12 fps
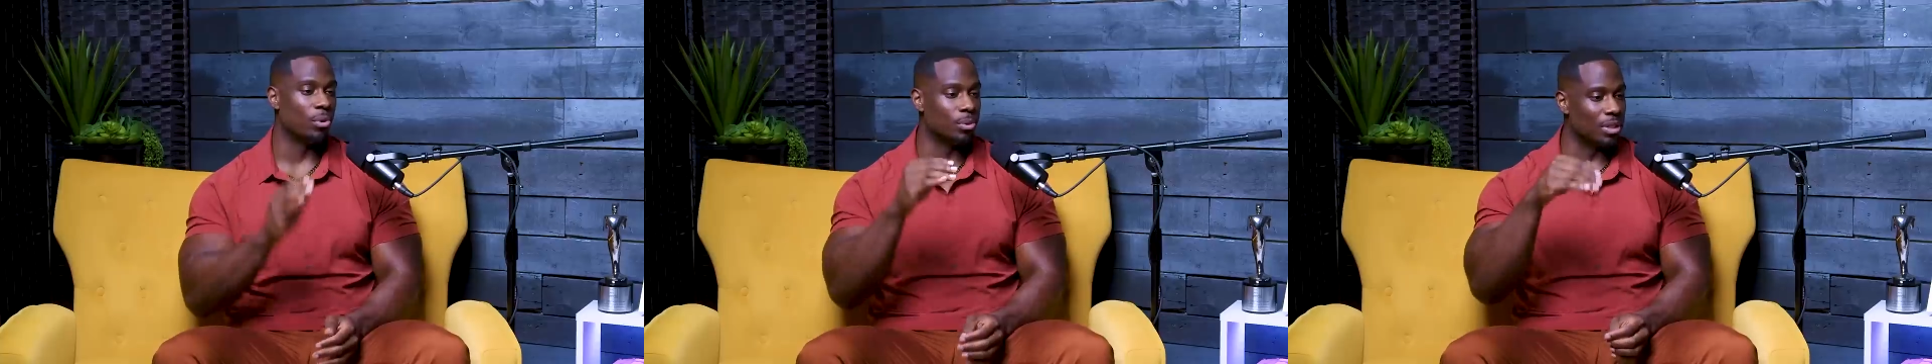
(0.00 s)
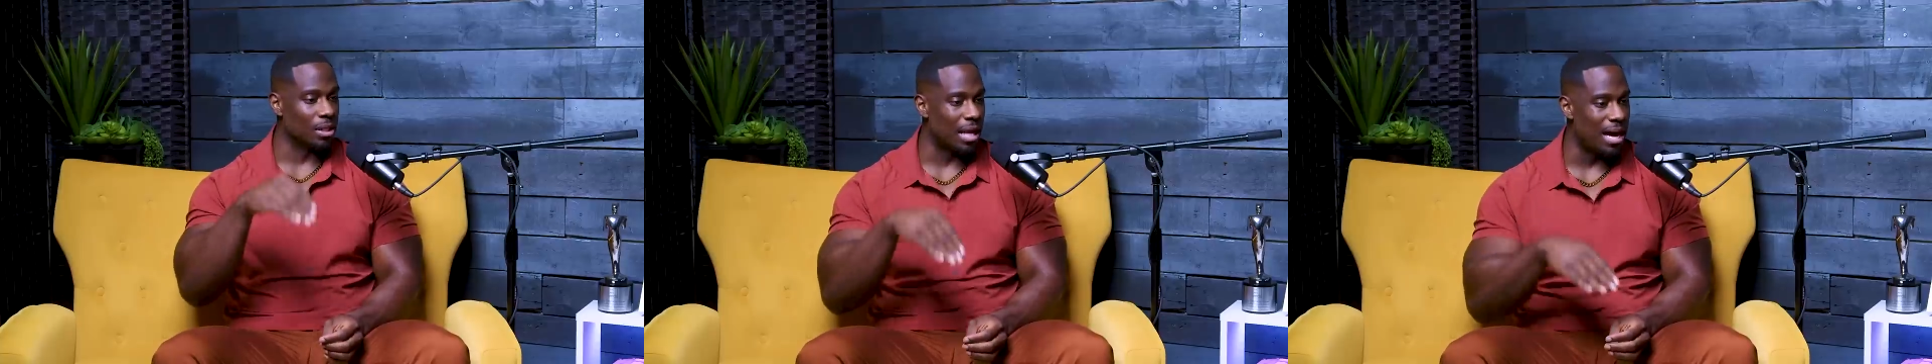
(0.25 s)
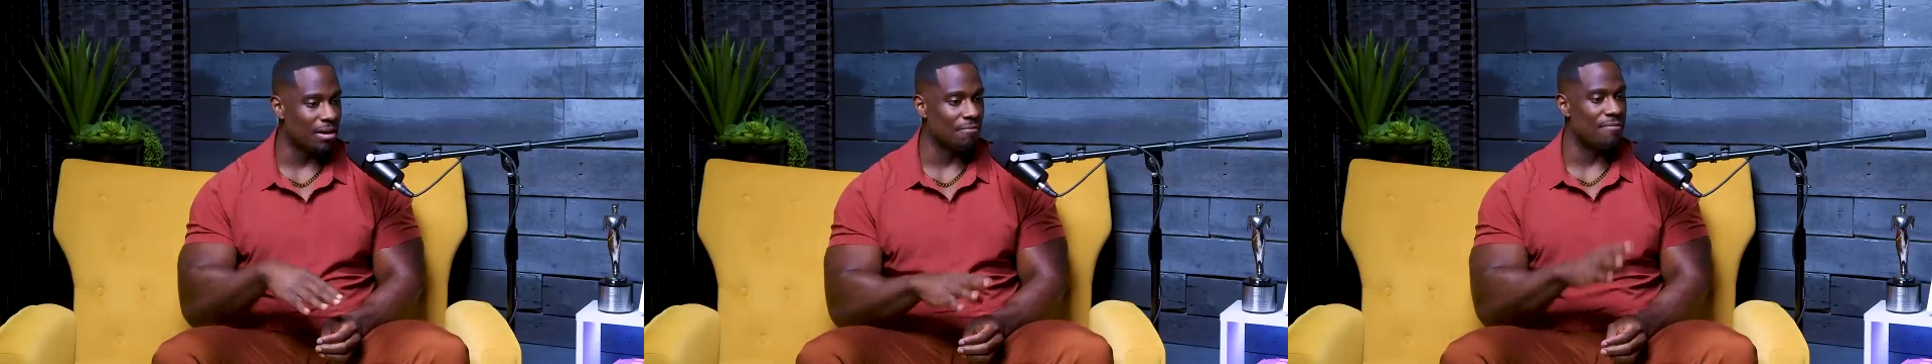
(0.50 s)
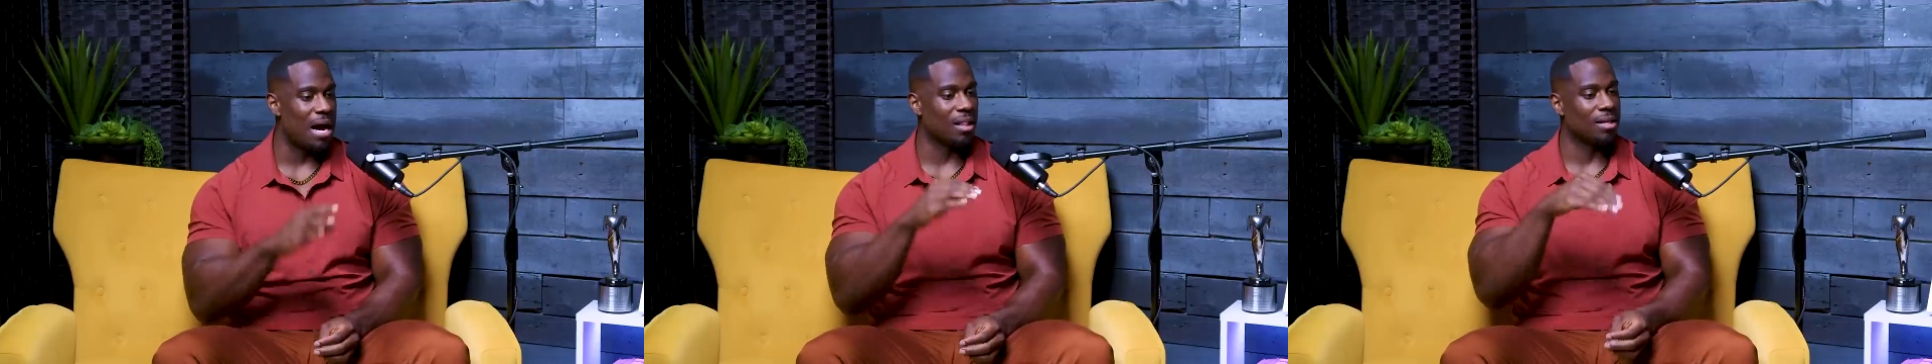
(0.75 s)
was a lot of
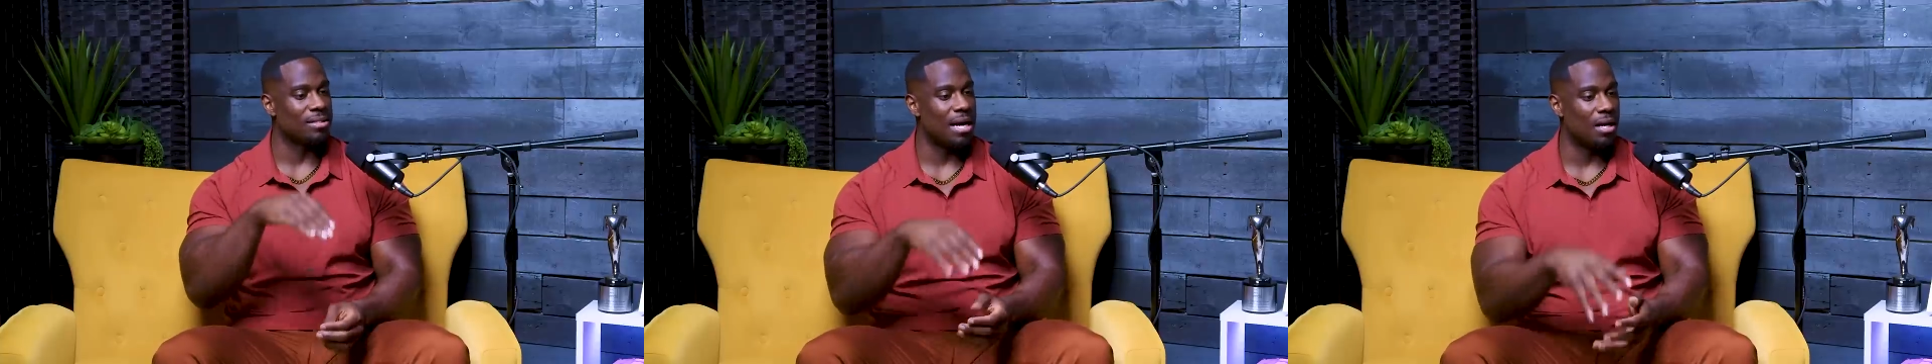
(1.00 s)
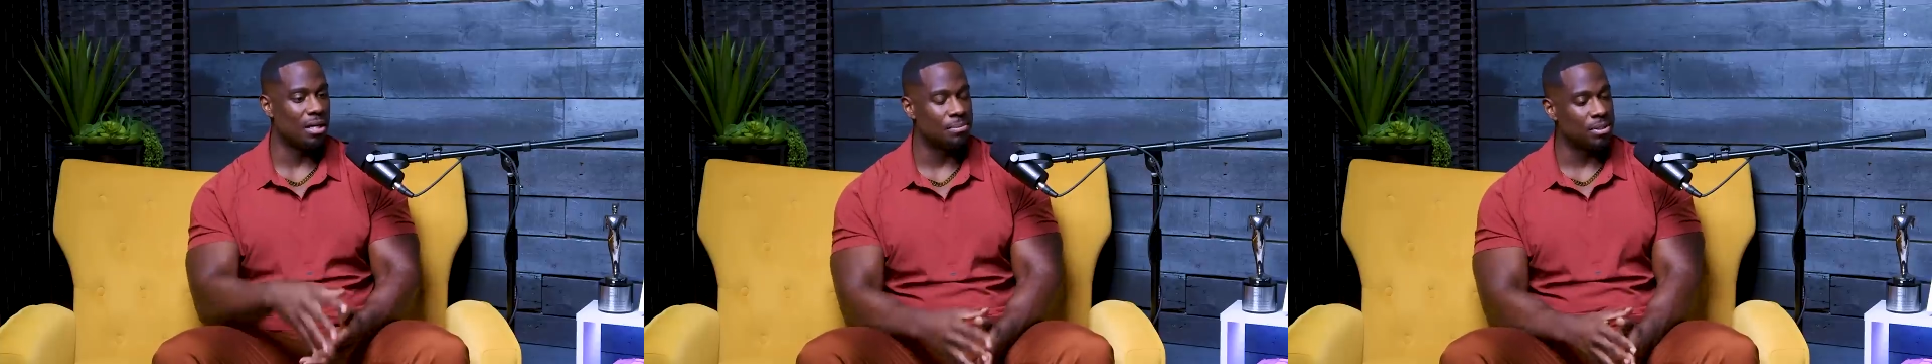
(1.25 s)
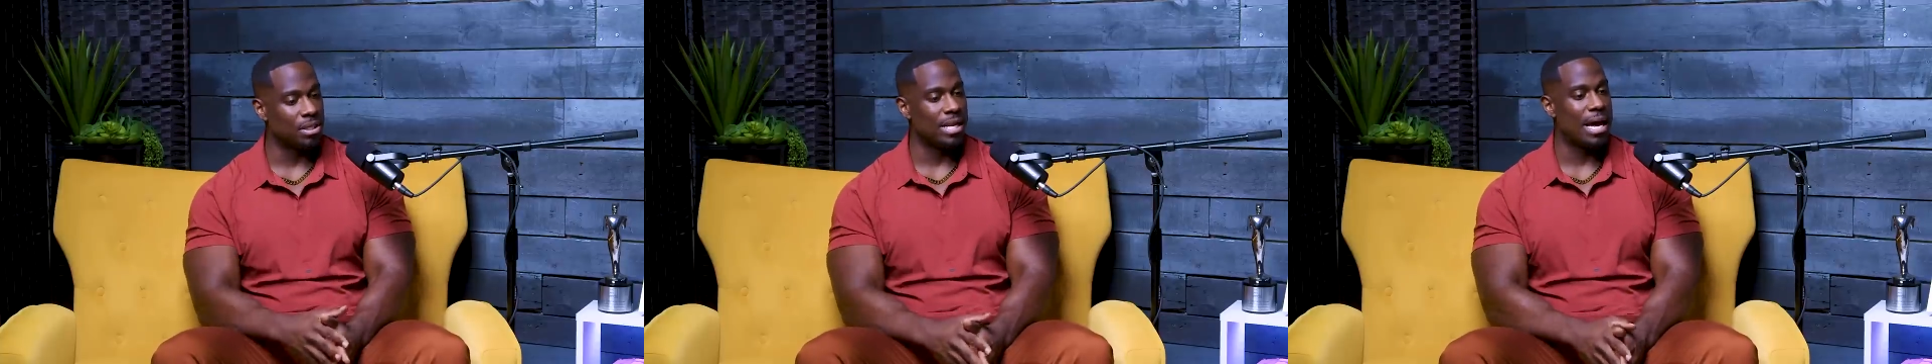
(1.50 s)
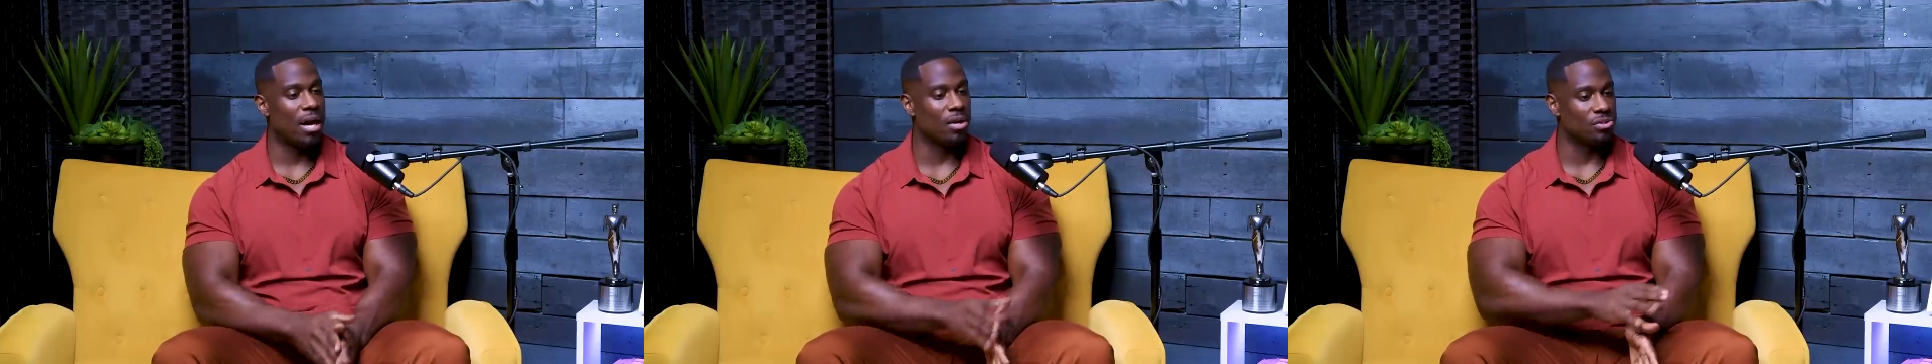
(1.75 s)
volatile ups and
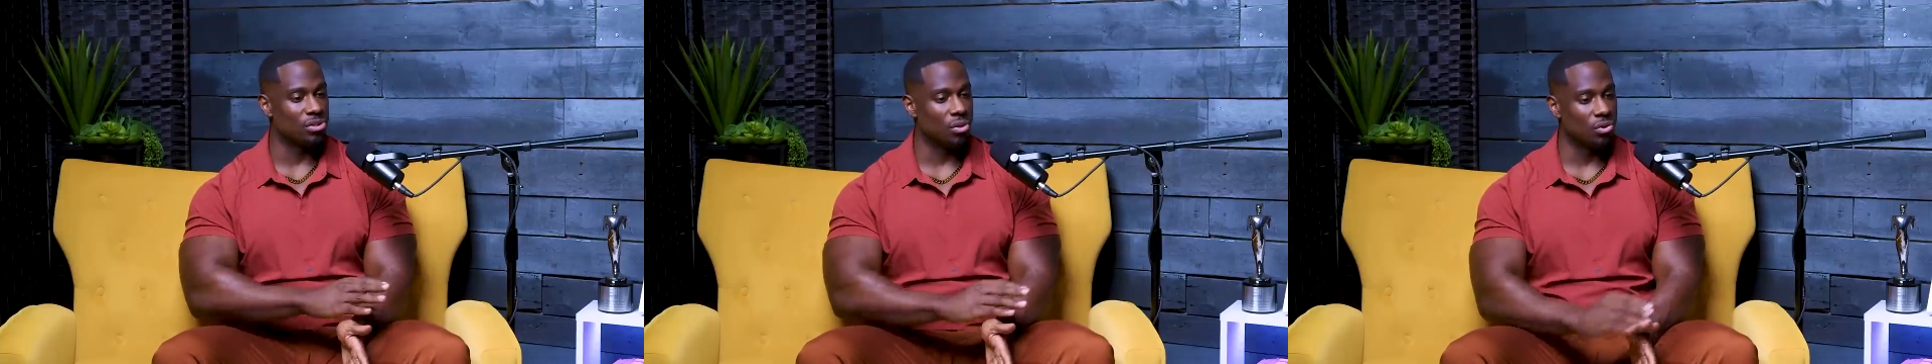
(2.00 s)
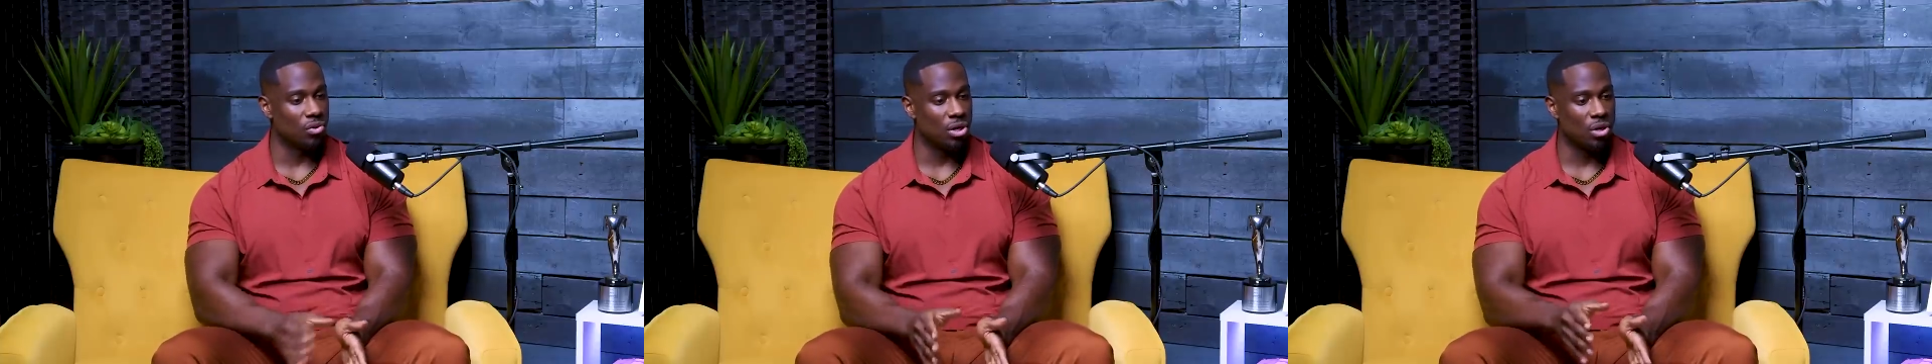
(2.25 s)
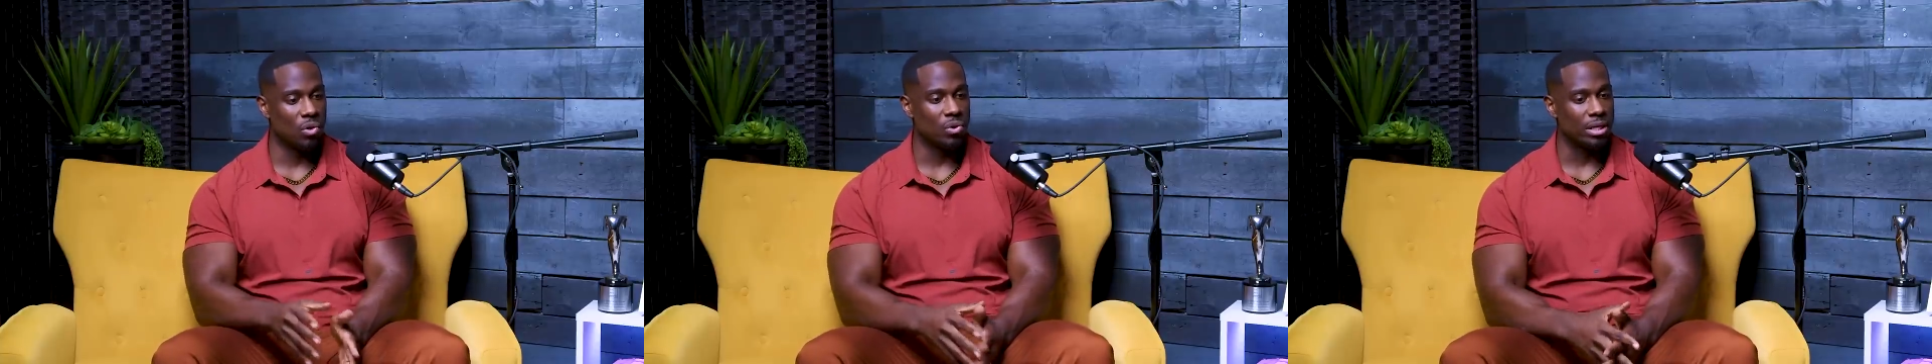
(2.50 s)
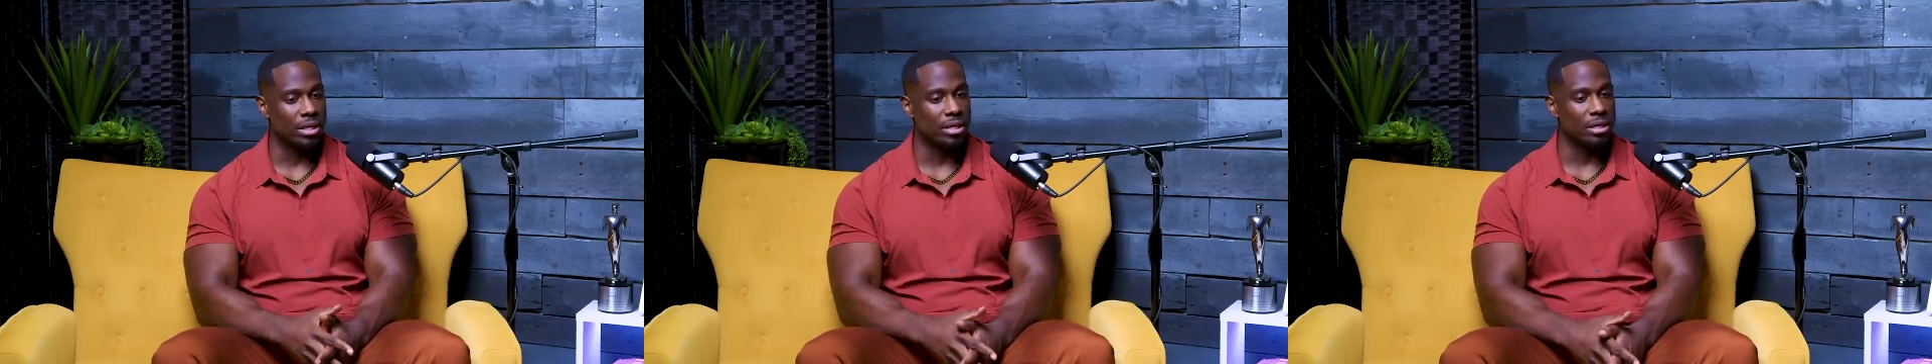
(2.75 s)
downs, go through the whole
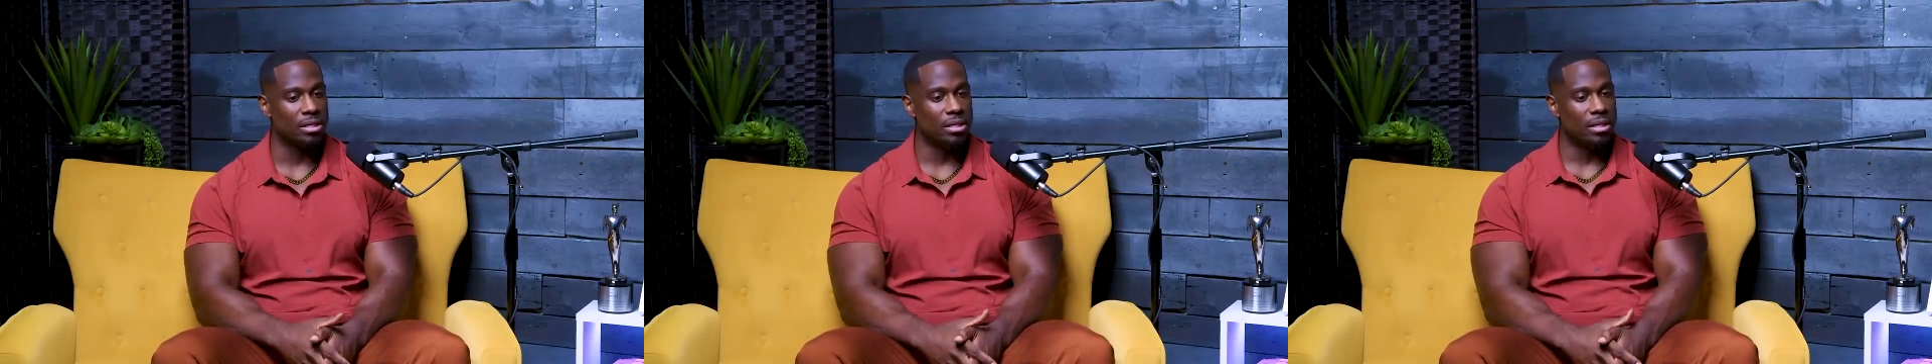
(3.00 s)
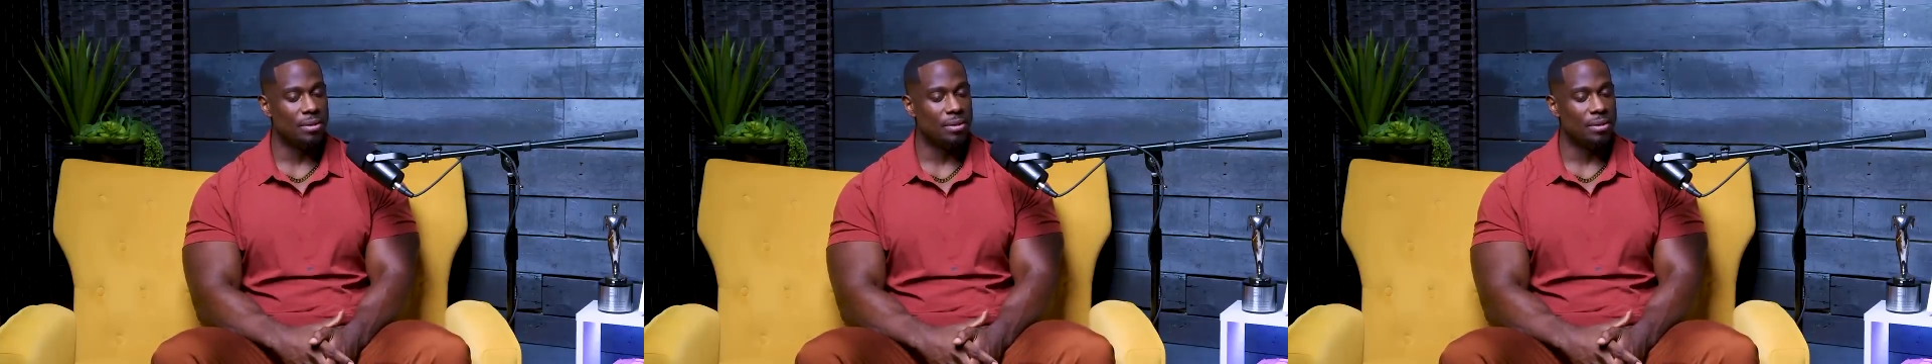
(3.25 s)
year.